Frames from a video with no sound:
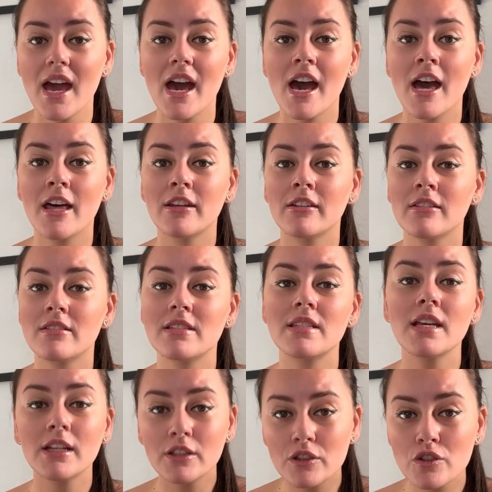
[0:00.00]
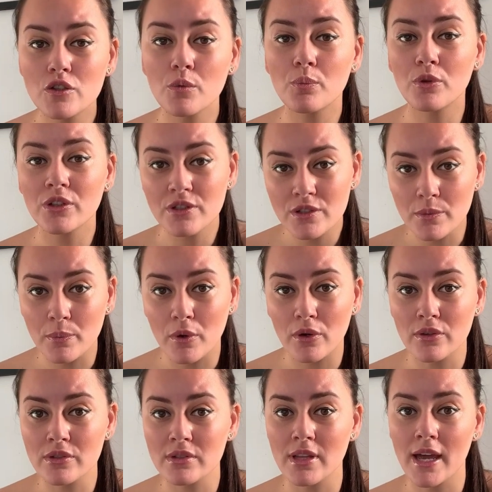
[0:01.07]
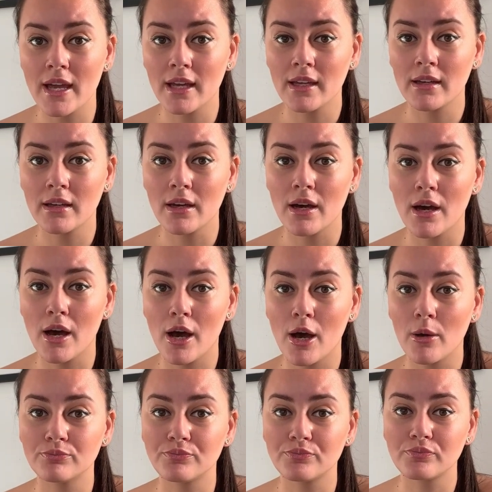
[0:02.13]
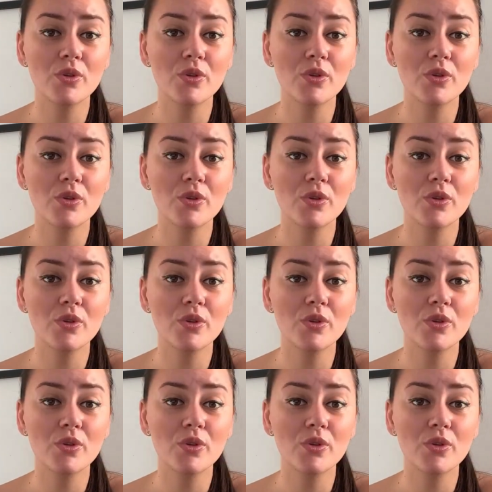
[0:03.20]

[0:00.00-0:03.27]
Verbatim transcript: and stick to principles like um,